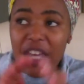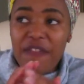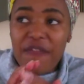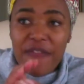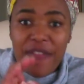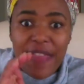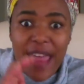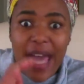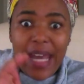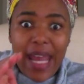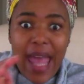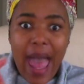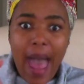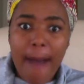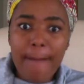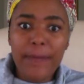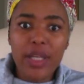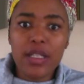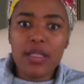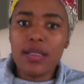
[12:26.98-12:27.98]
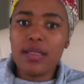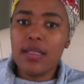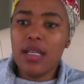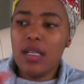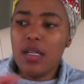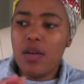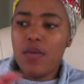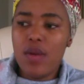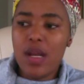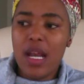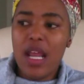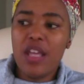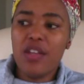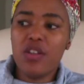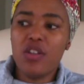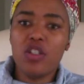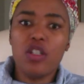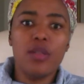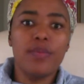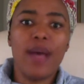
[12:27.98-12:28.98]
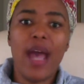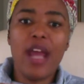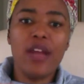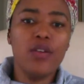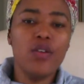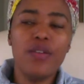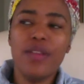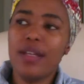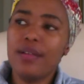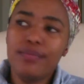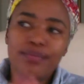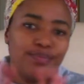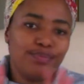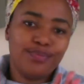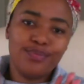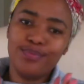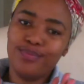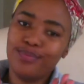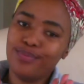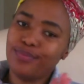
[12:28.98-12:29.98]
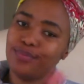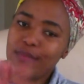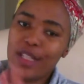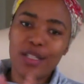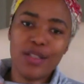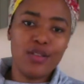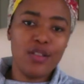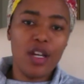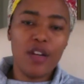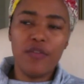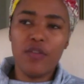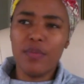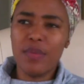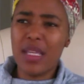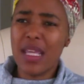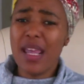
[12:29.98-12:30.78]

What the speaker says: that happens in a relationship, I know that this is not for me.